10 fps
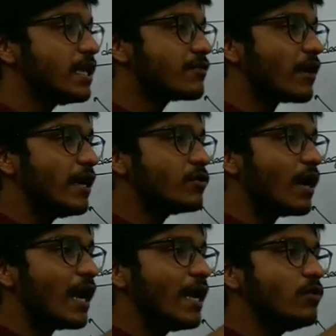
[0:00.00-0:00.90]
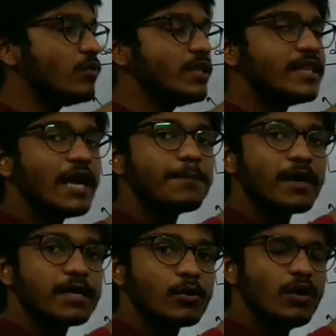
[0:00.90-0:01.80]
they try to align with that
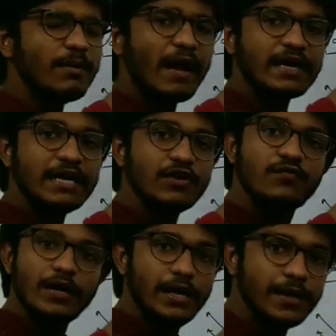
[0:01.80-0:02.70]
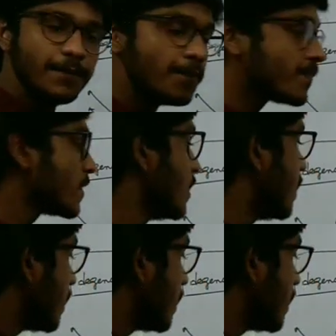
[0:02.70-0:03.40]
particular magnetic field.